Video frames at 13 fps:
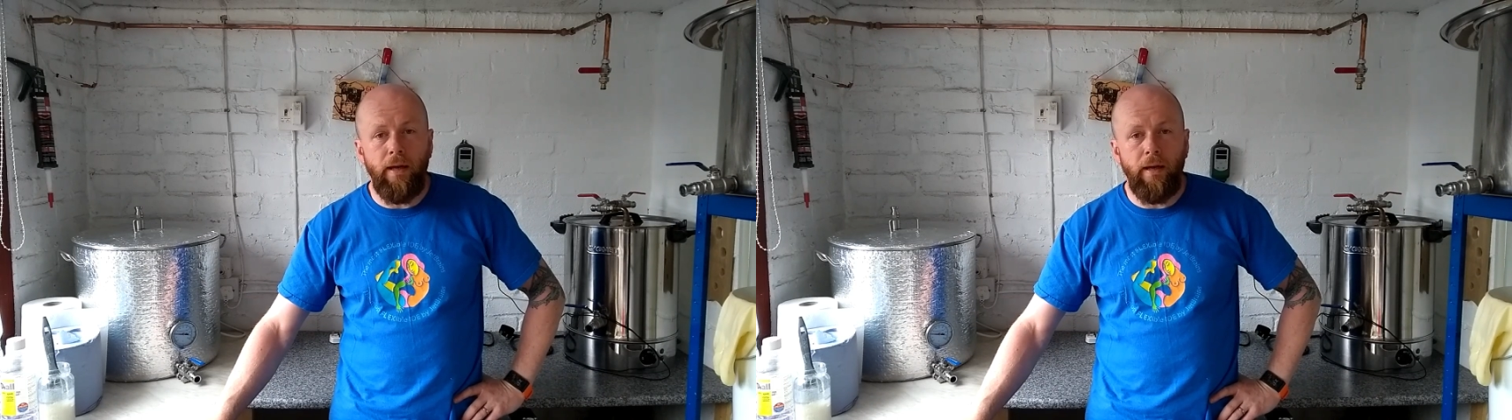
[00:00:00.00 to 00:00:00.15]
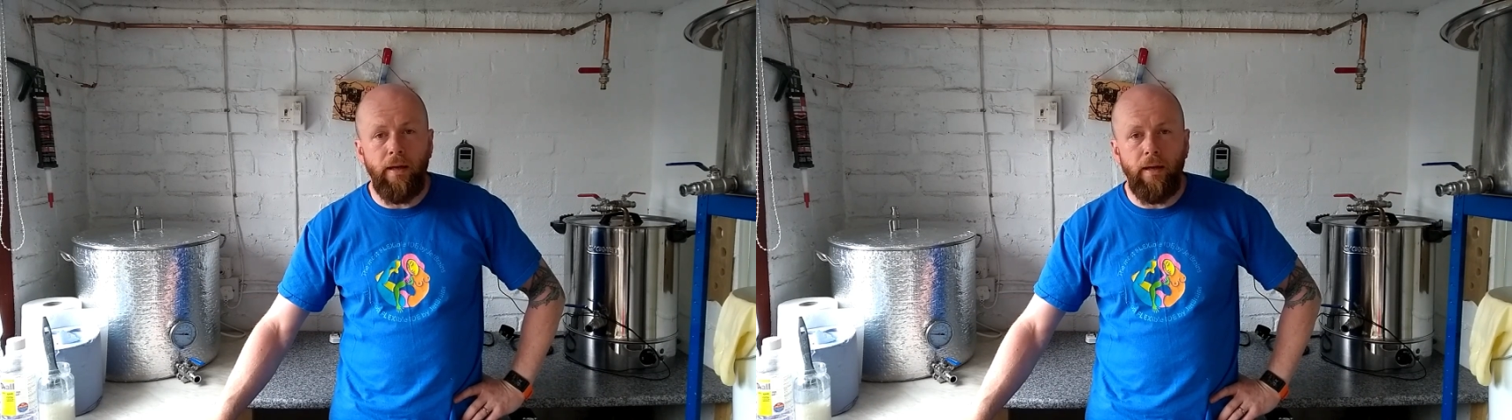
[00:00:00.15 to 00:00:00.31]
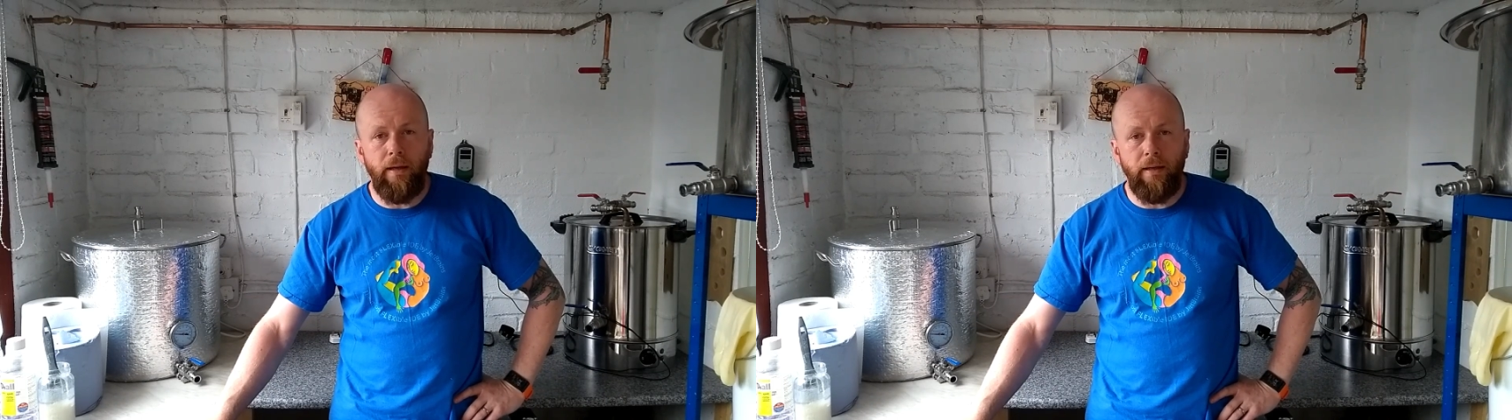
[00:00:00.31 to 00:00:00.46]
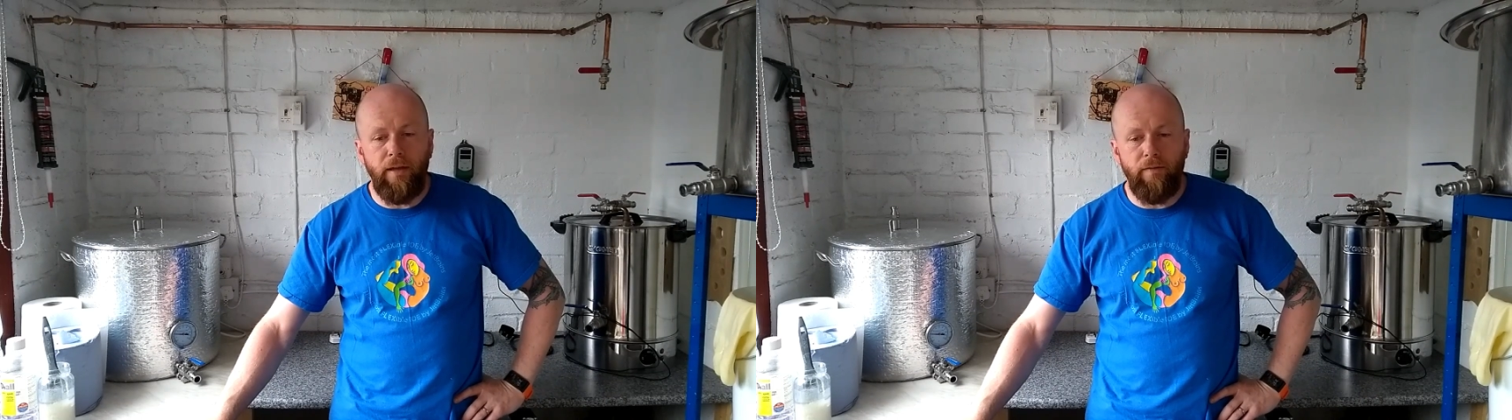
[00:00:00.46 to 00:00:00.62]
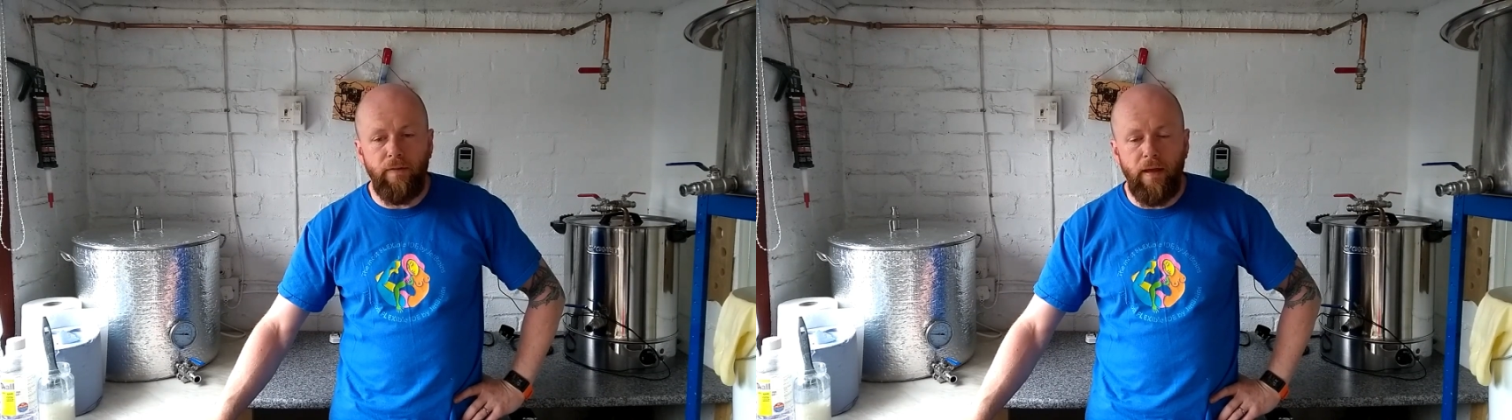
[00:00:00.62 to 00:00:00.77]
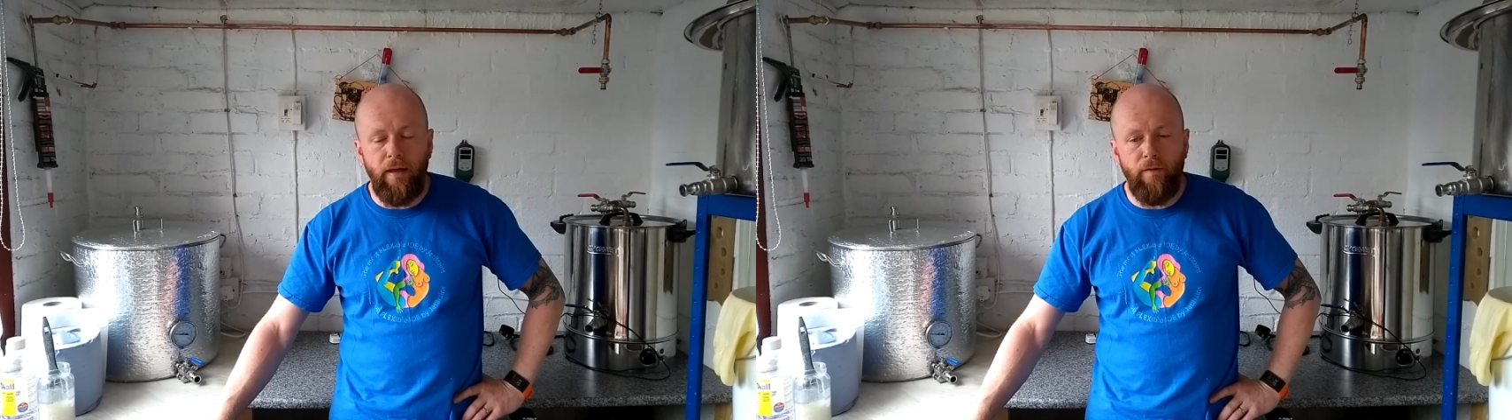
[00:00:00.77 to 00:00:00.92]
and
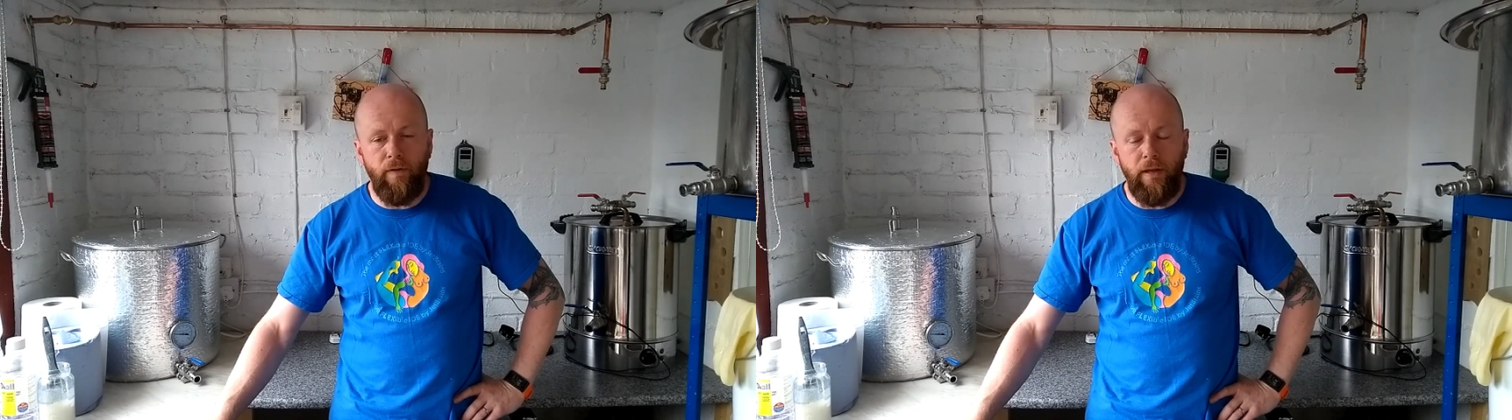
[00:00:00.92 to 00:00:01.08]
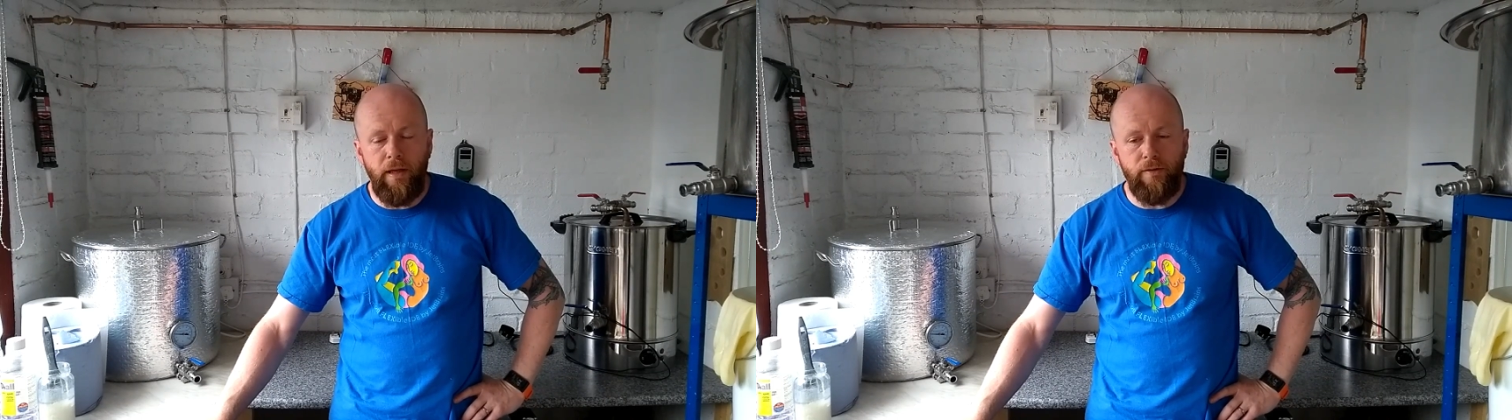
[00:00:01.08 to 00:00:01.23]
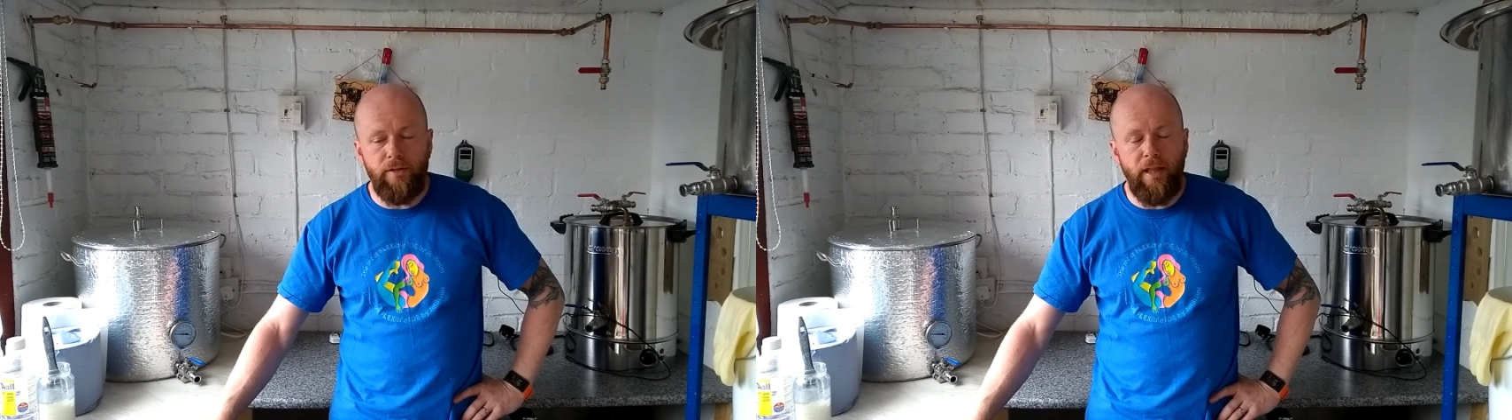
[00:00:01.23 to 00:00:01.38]
give that a video.